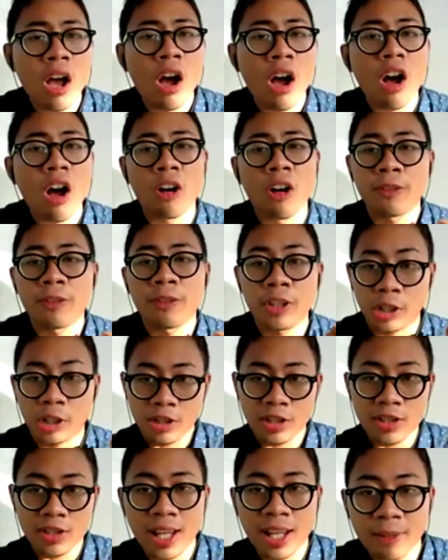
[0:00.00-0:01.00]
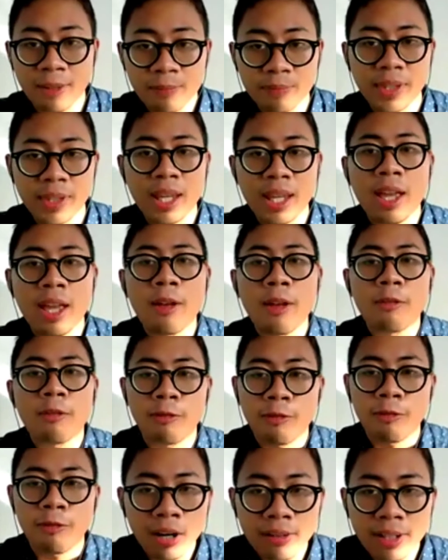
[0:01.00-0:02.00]
of concept,
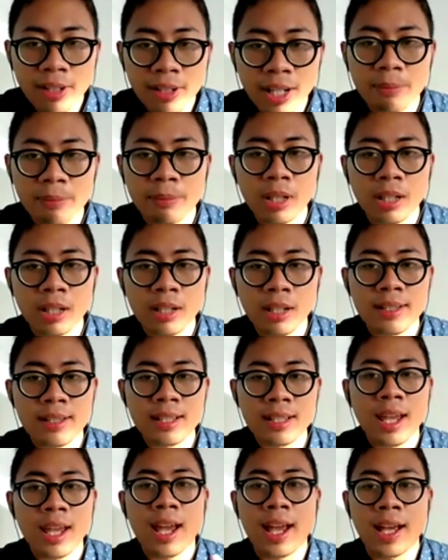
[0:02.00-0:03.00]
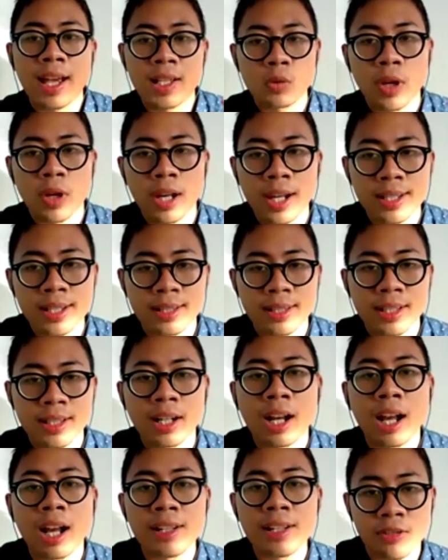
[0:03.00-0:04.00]
variables, as well as the
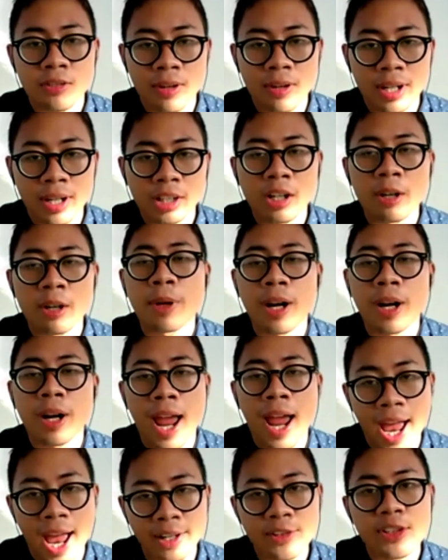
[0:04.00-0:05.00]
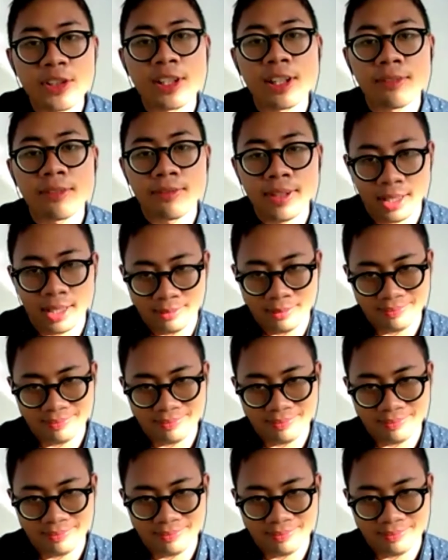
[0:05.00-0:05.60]
construct comprehensively.